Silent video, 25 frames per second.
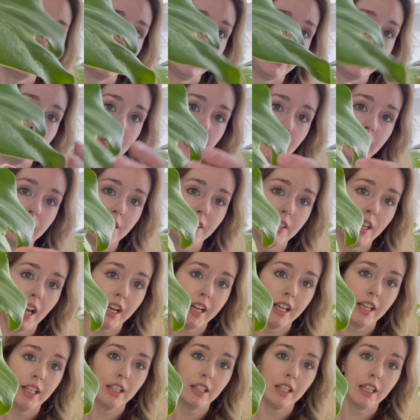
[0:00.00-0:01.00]
the
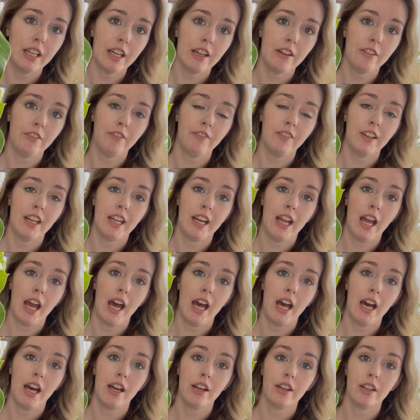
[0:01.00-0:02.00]
second leaf. It
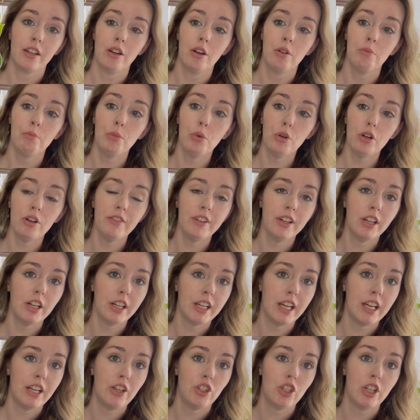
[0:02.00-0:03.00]
had more
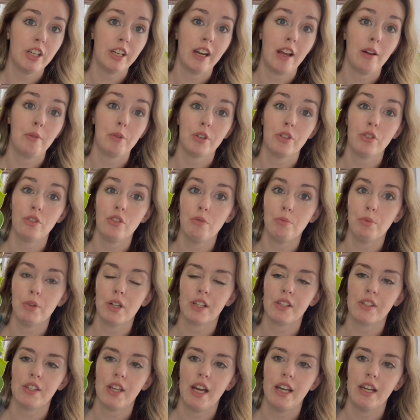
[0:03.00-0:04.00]
variegation and I was super
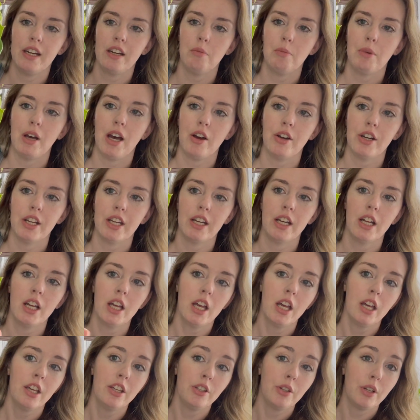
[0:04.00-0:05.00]
excited about it.
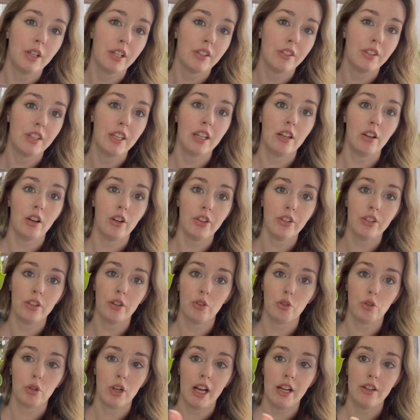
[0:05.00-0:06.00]
You can see it also
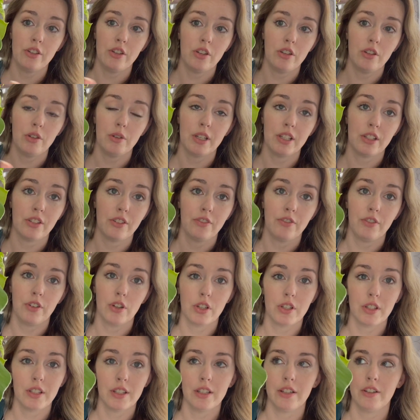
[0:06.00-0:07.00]
tried to do its
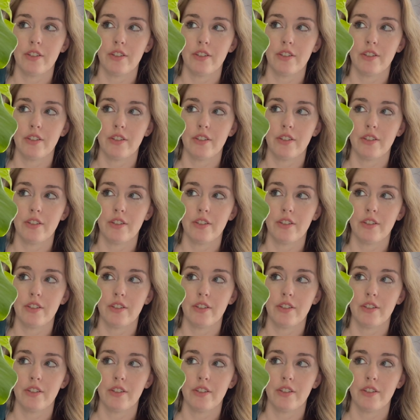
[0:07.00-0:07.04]
first little